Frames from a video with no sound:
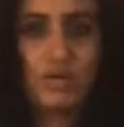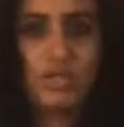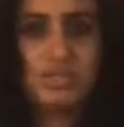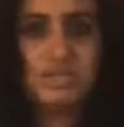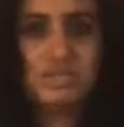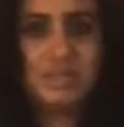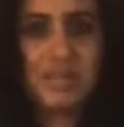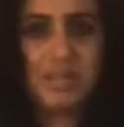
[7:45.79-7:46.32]

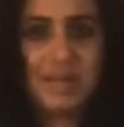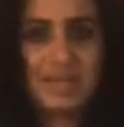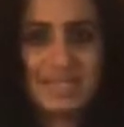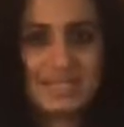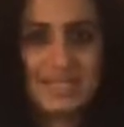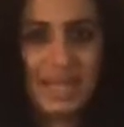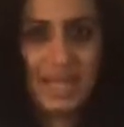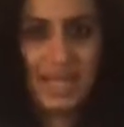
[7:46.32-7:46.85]

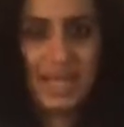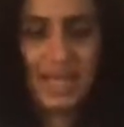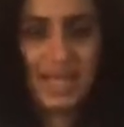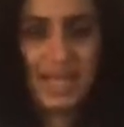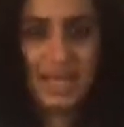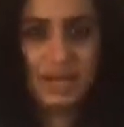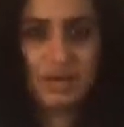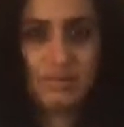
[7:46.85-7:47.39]
namaste,
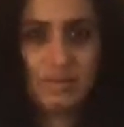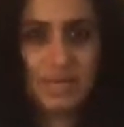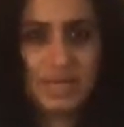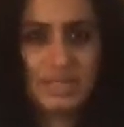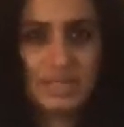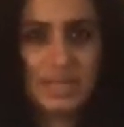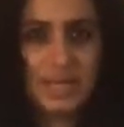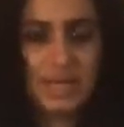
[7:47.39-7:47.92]
a
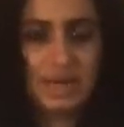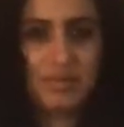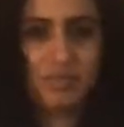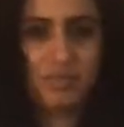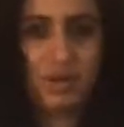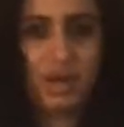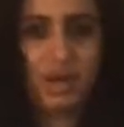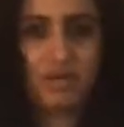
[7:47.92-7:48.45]
greeting, a
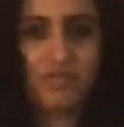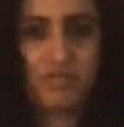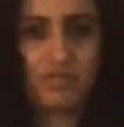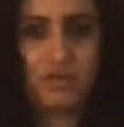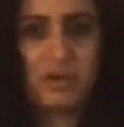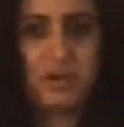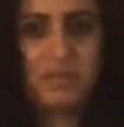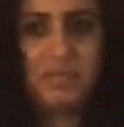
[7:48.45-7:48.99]
prayer
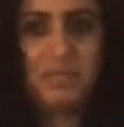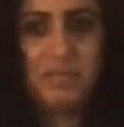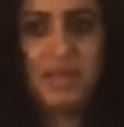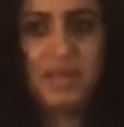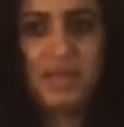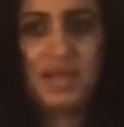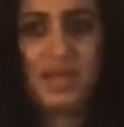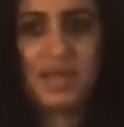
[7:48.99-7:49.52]

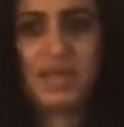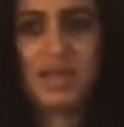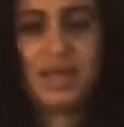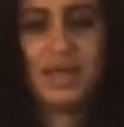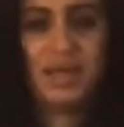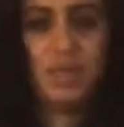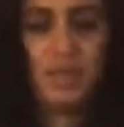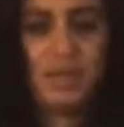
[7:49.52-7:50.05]
form,
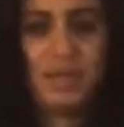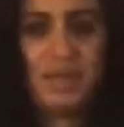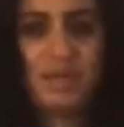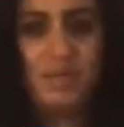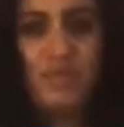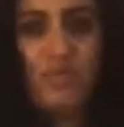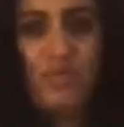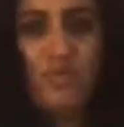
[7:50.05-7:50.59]
and we
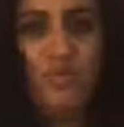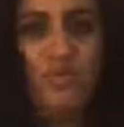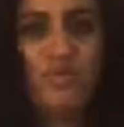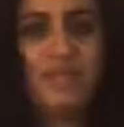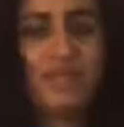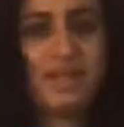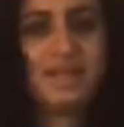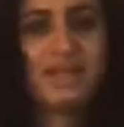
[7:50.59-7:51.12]
move
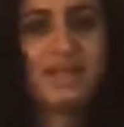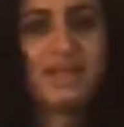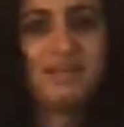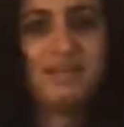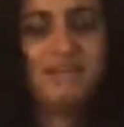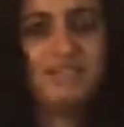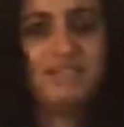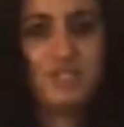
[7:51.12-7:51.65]
it like a
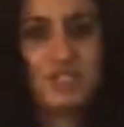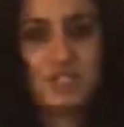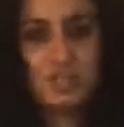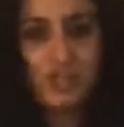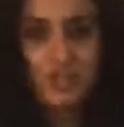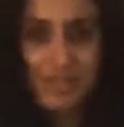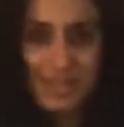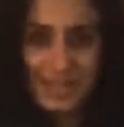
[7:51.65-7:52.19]
fish
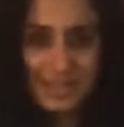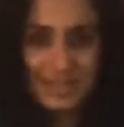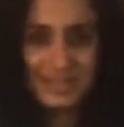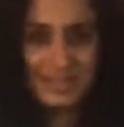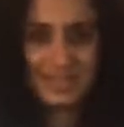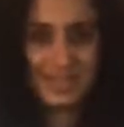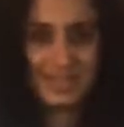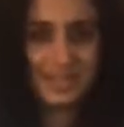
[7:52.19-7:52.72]
moving in the
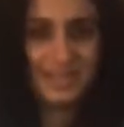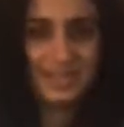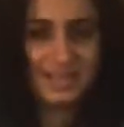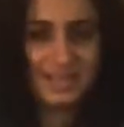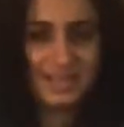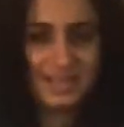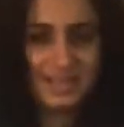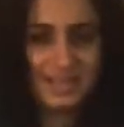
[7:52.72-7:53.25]

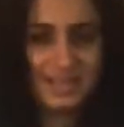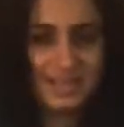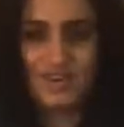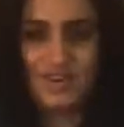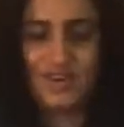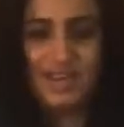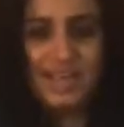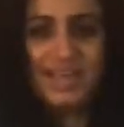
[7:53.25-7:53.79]
sea,
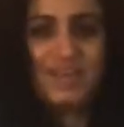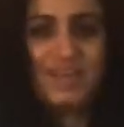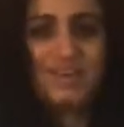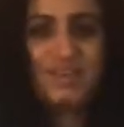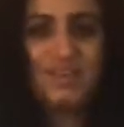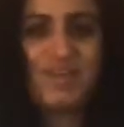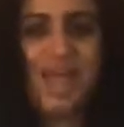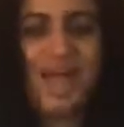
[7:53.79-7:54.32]
or like a
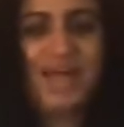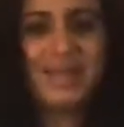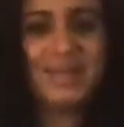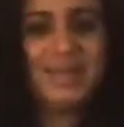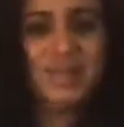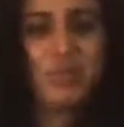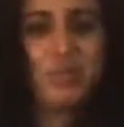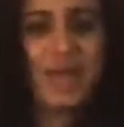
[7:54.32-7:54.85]

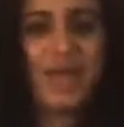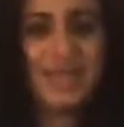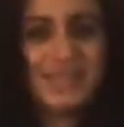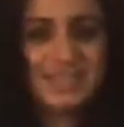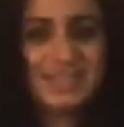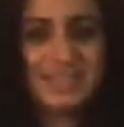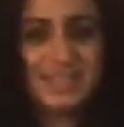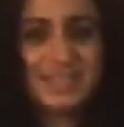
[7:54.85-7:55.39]
dragon wagging
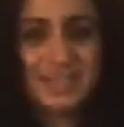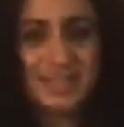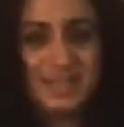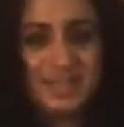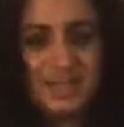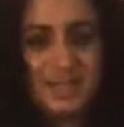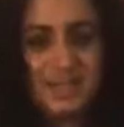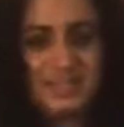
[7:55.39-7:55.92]
its
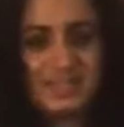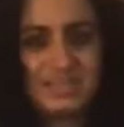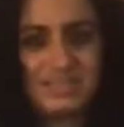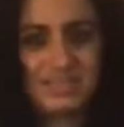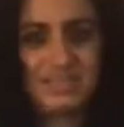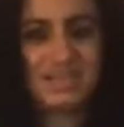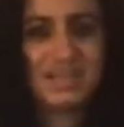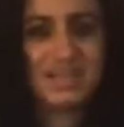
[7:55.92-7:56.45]
tails.
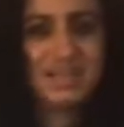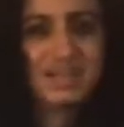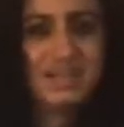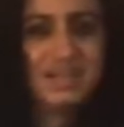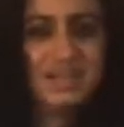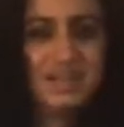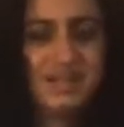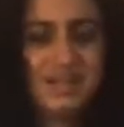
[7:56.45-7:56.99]

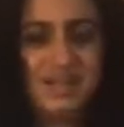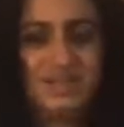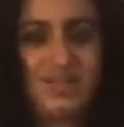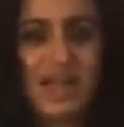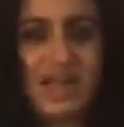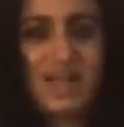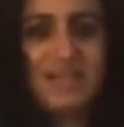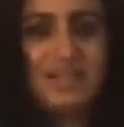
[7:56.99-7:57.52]

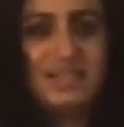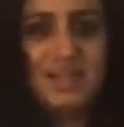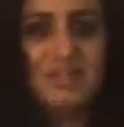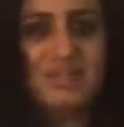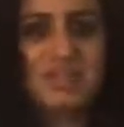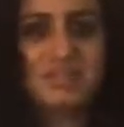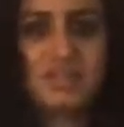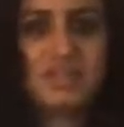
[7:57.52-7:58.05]
Dragons are
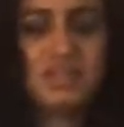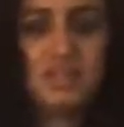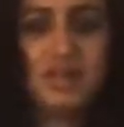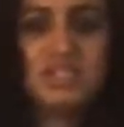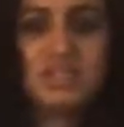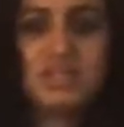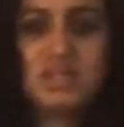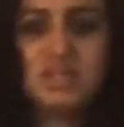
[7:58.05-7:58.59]

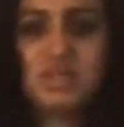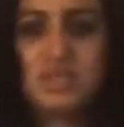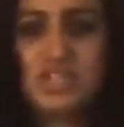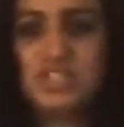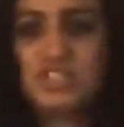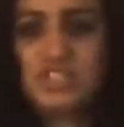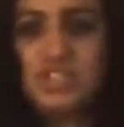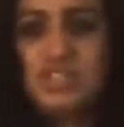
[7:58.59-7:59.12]
mythological
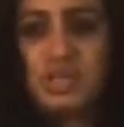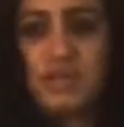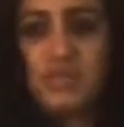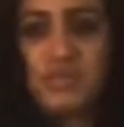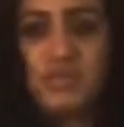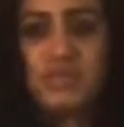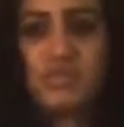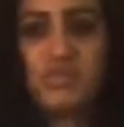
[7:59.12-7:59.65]
creatures, are
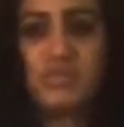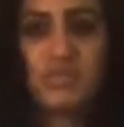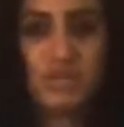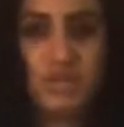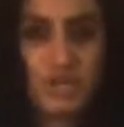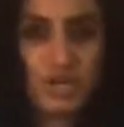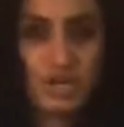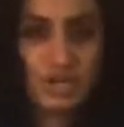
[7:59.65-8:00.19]
really
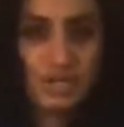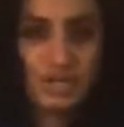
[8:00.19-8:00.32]
revered